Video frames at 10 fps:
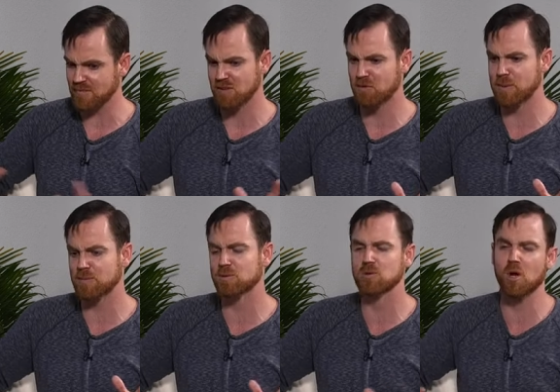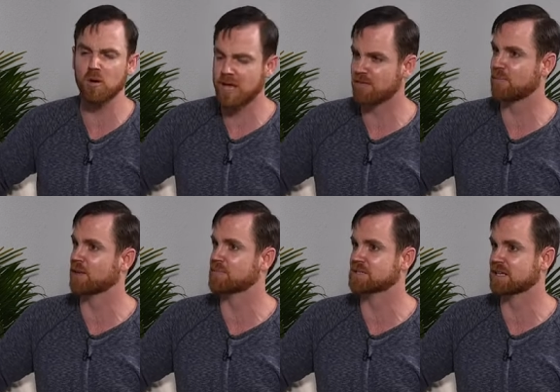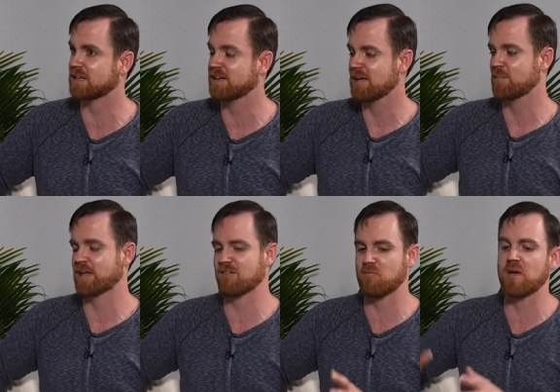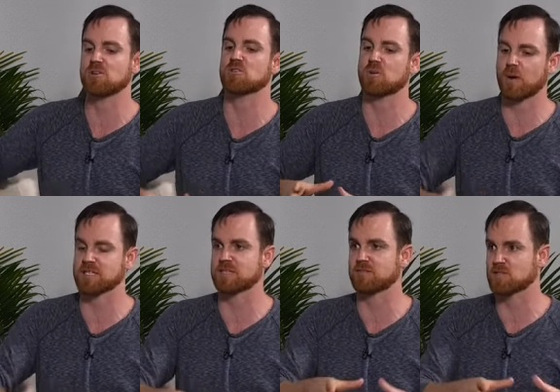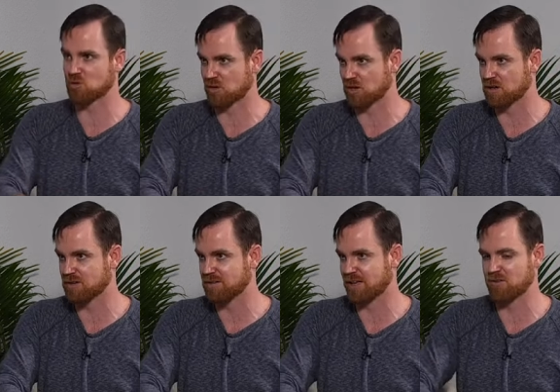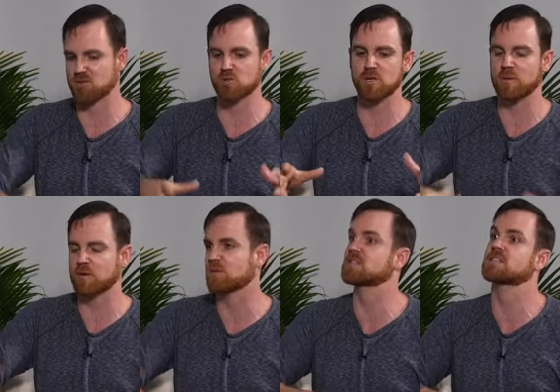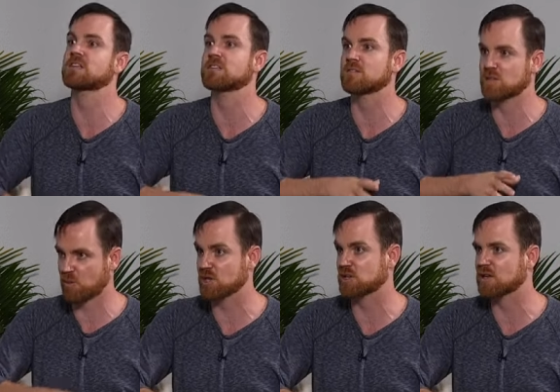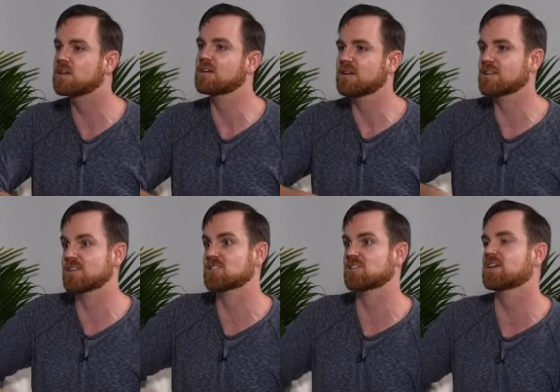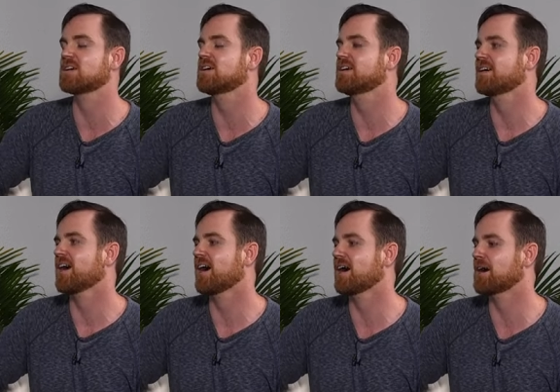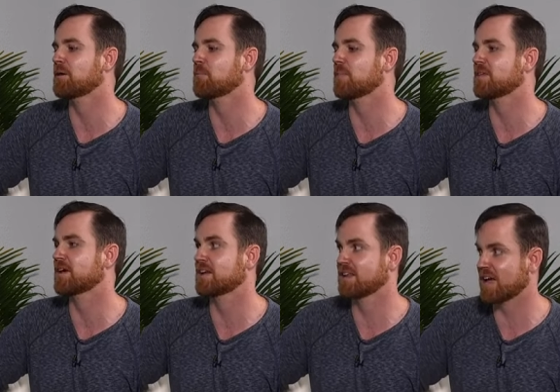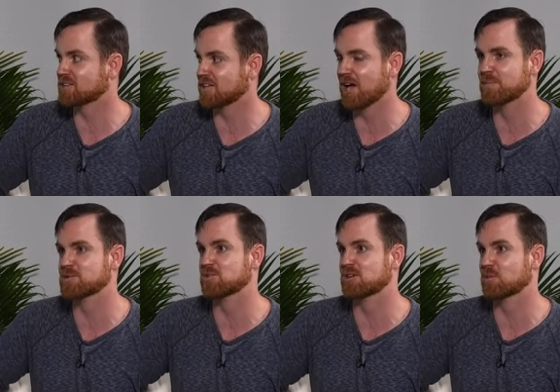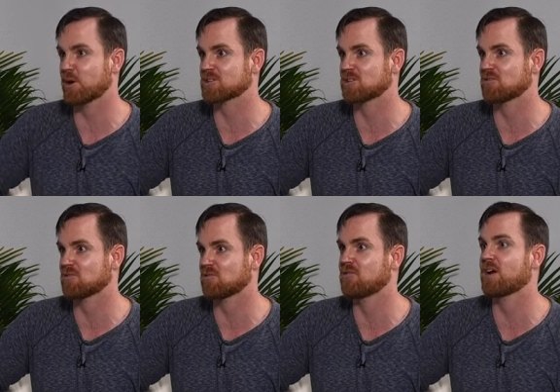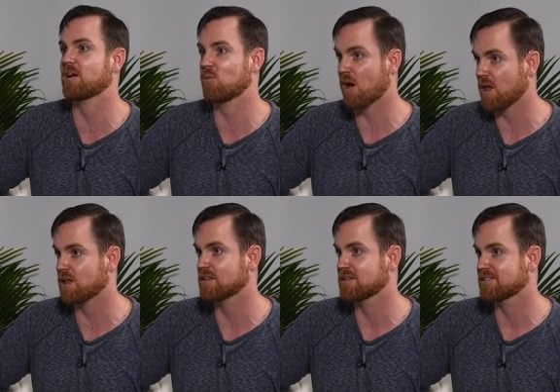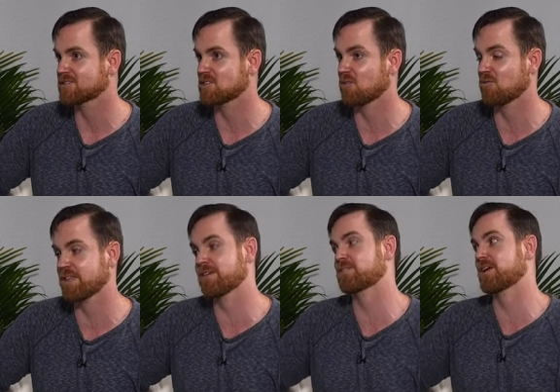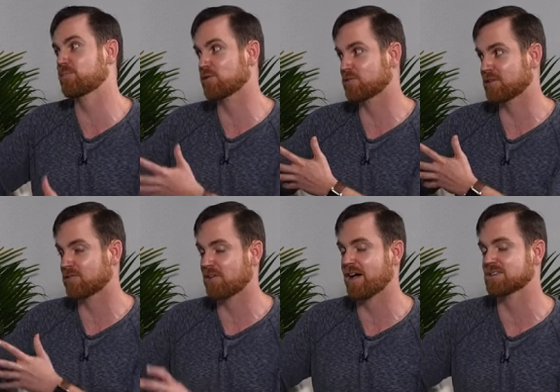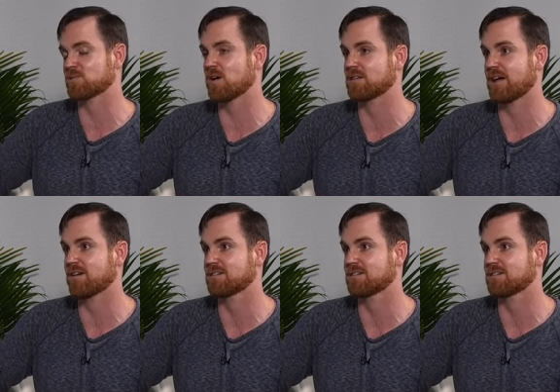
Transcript: for people who don't have epilepsy but have major depressive disorder, like treatment resistant depression, essentially, um, that it actually helps treat depression very well. So the FDA approved it for that as well now.